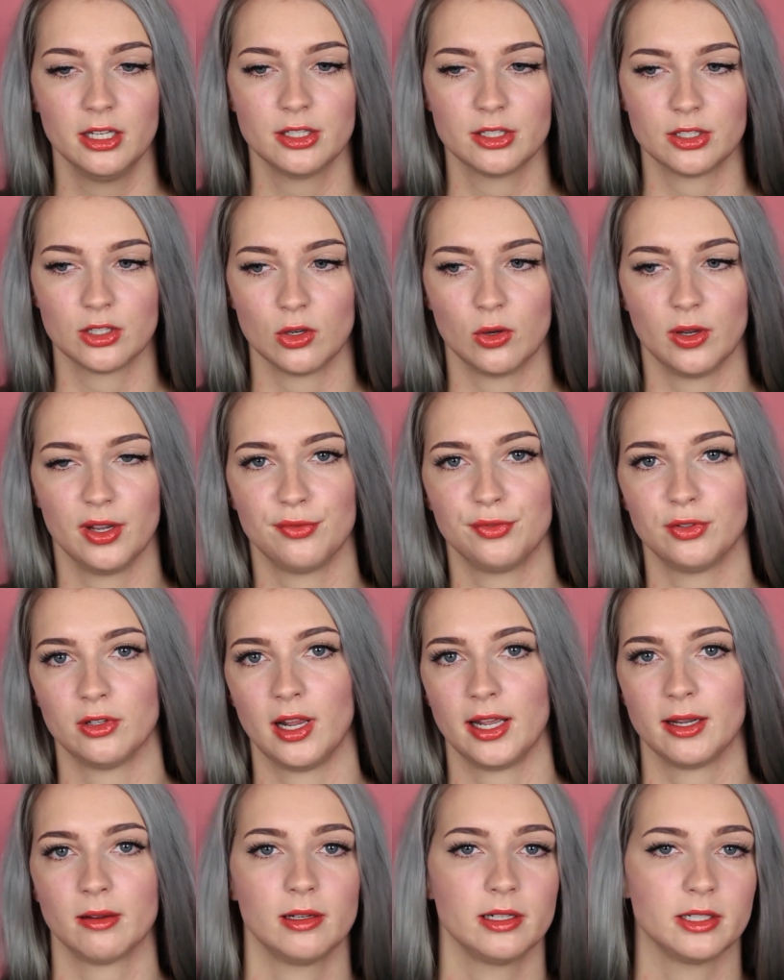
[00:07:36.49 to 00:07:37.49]
So if
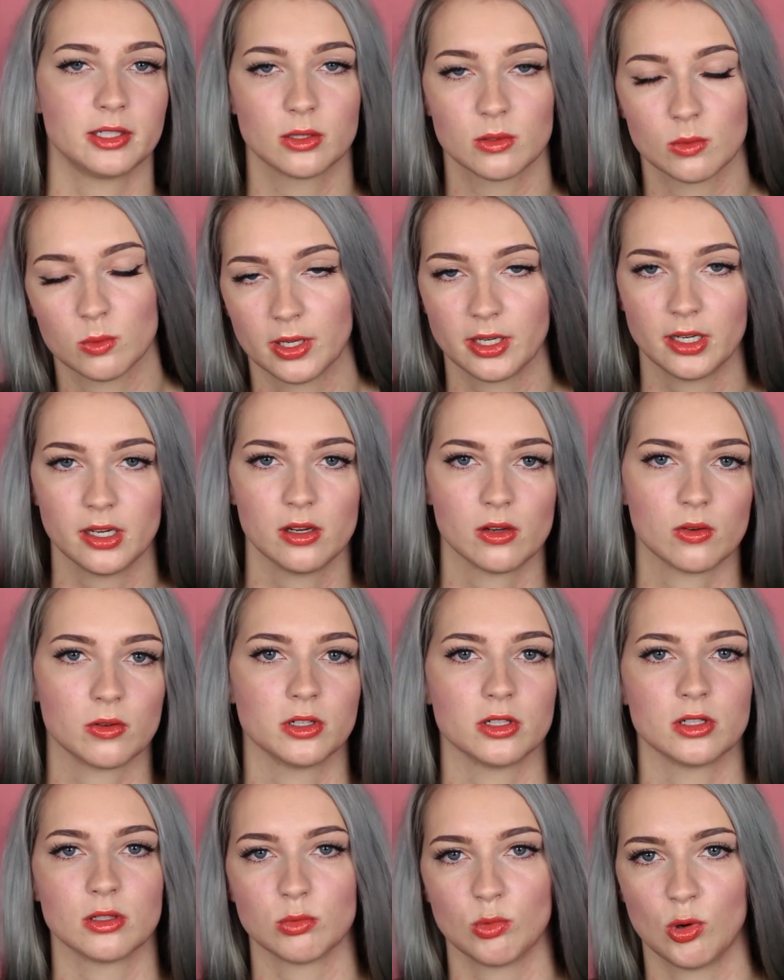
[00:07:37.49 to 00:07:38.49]
you're like really sweaty or
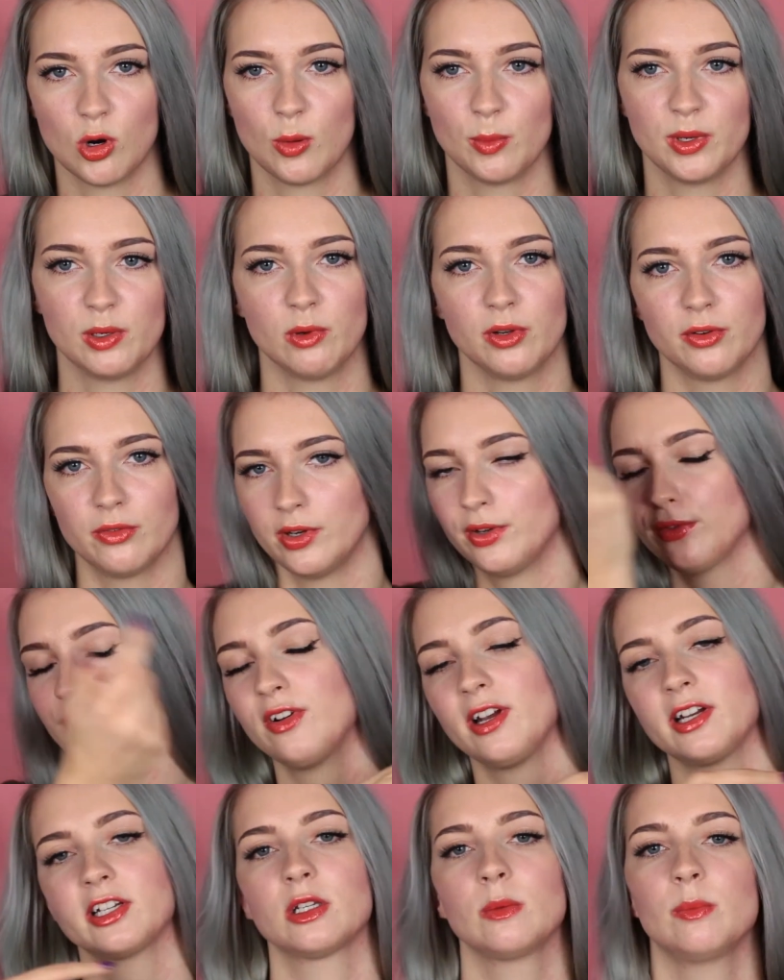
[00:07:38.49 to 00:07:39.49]
just warm, you want to
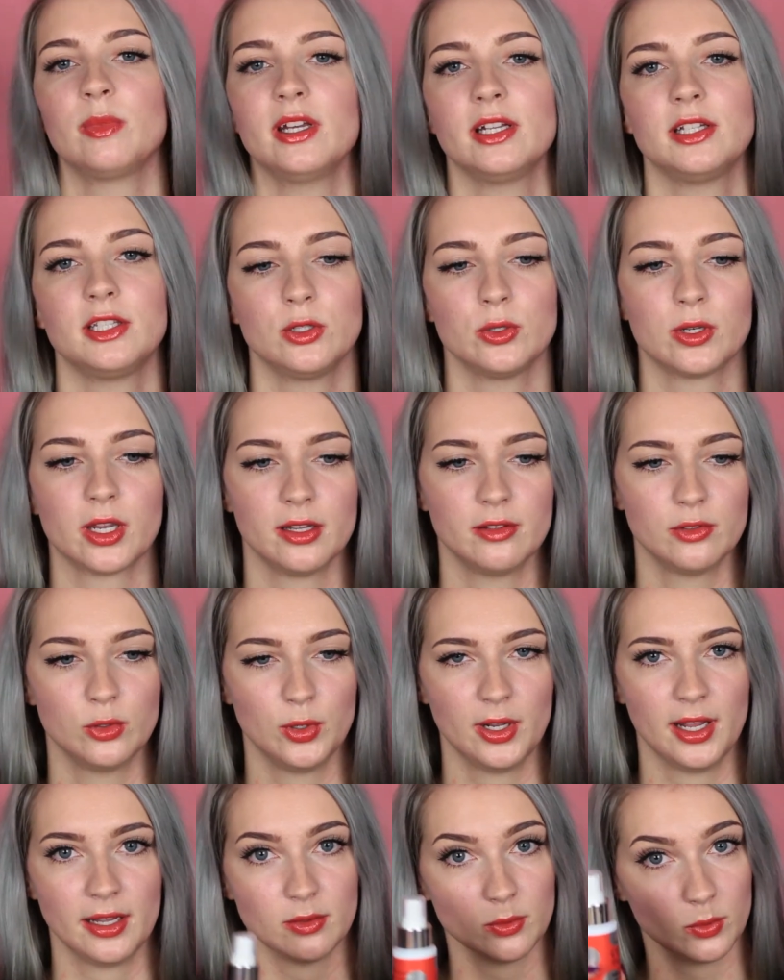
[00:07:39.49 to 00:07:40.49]
refresh a bit, you can
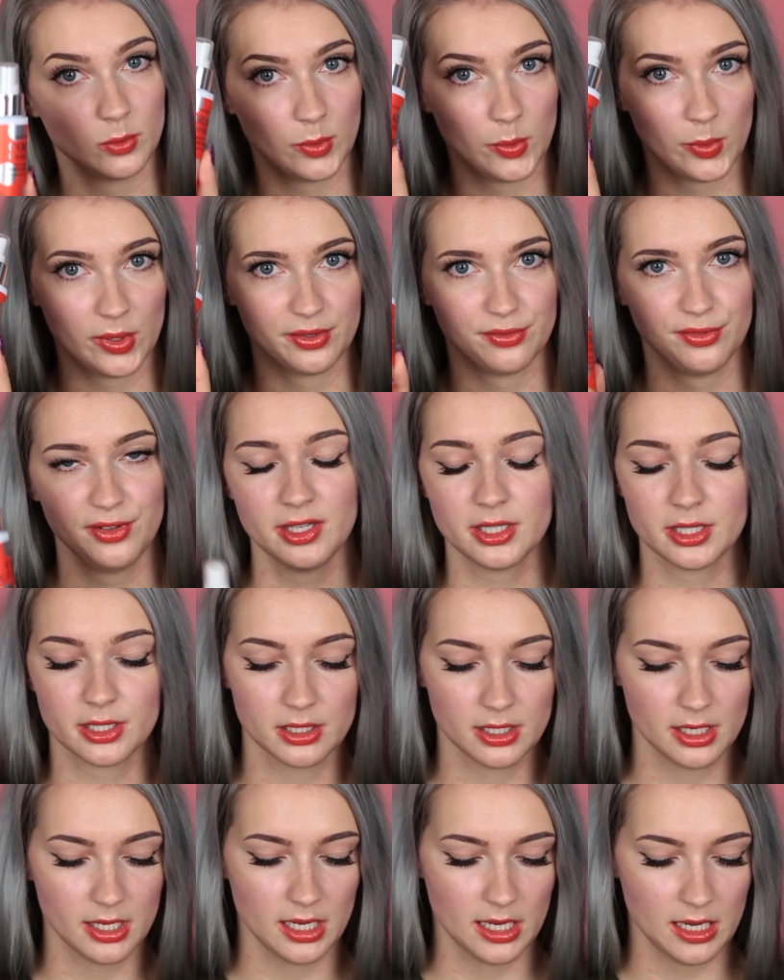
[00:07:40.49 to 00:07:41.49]
do that with
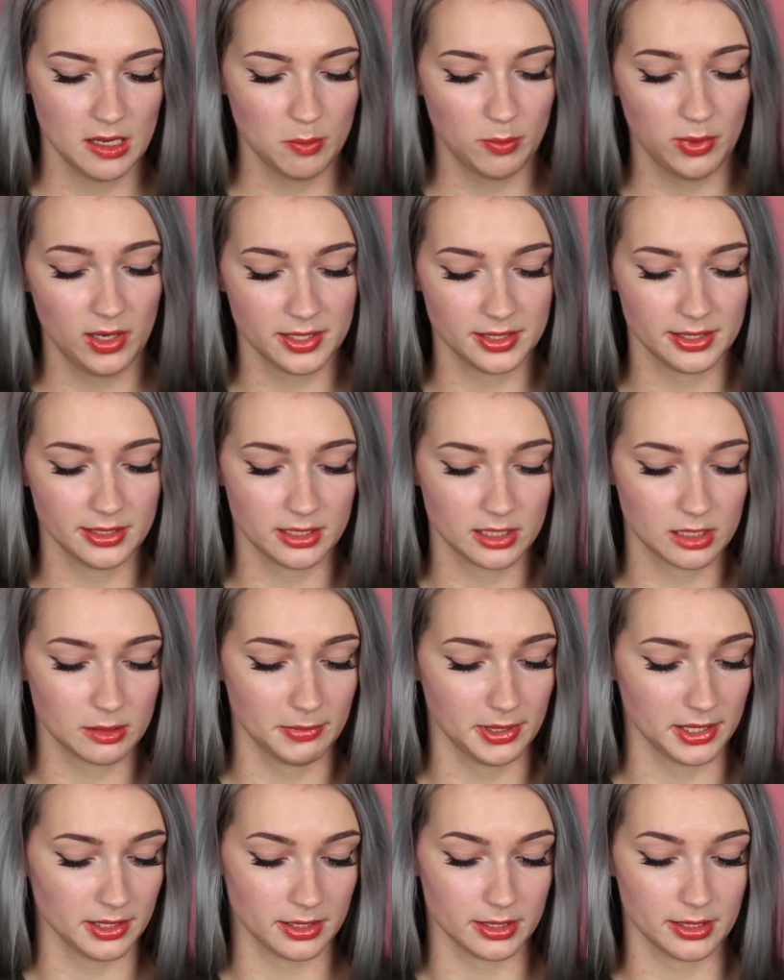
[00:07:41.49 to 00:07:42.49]
this. Plus it
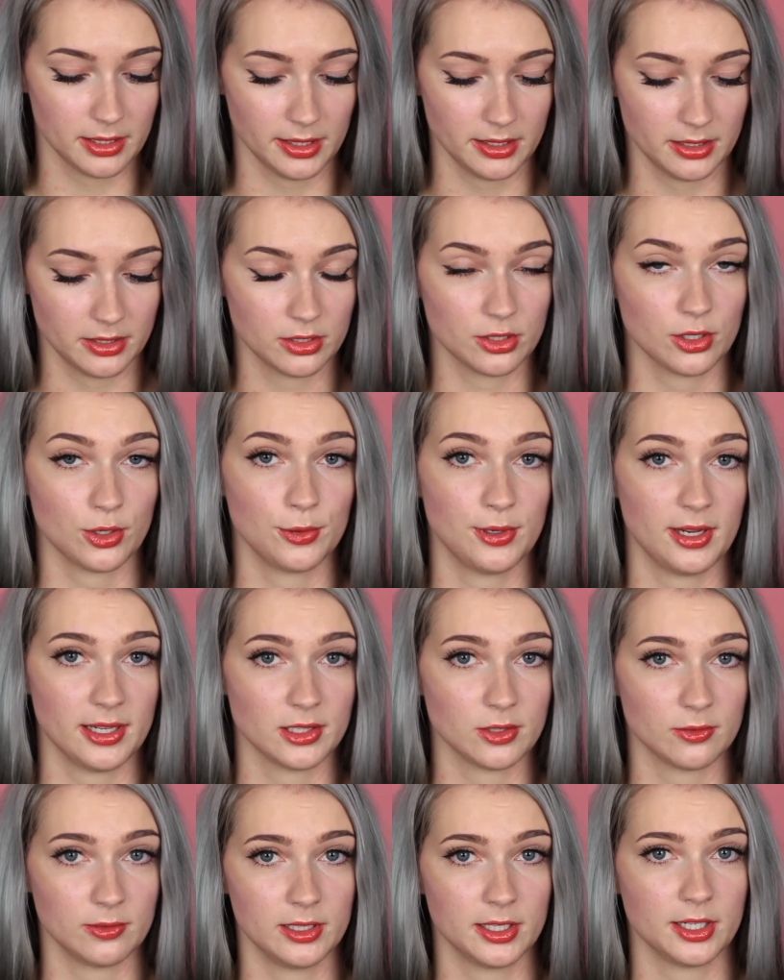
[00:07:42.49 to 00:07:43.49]
smells nice, so
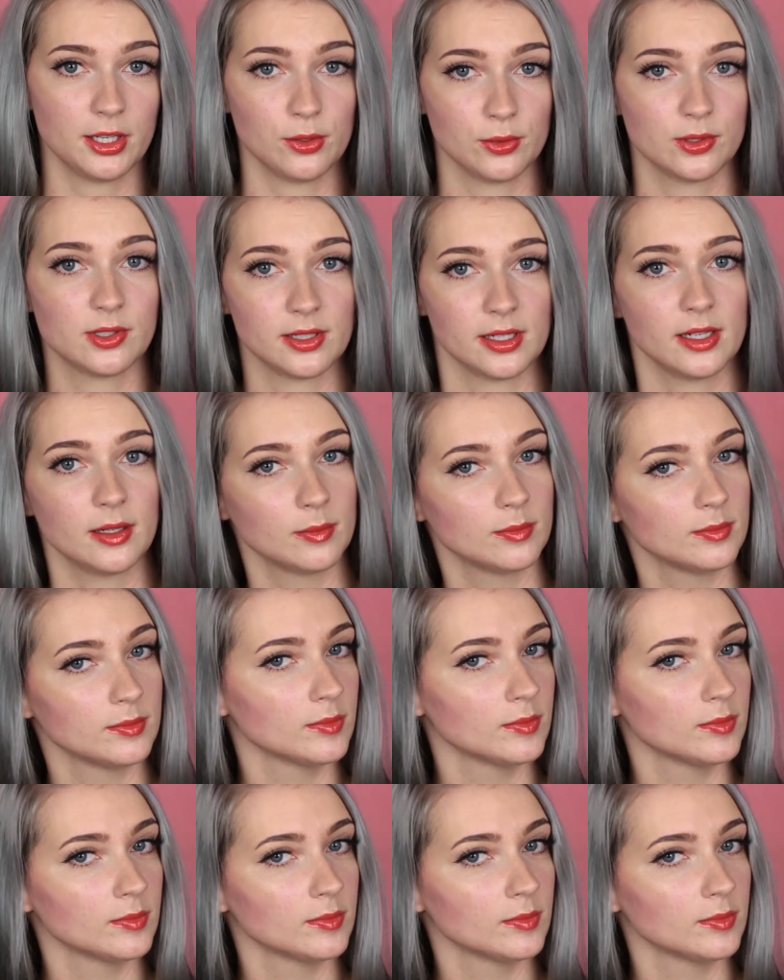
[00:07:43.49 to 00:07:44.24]
that's really cutesy.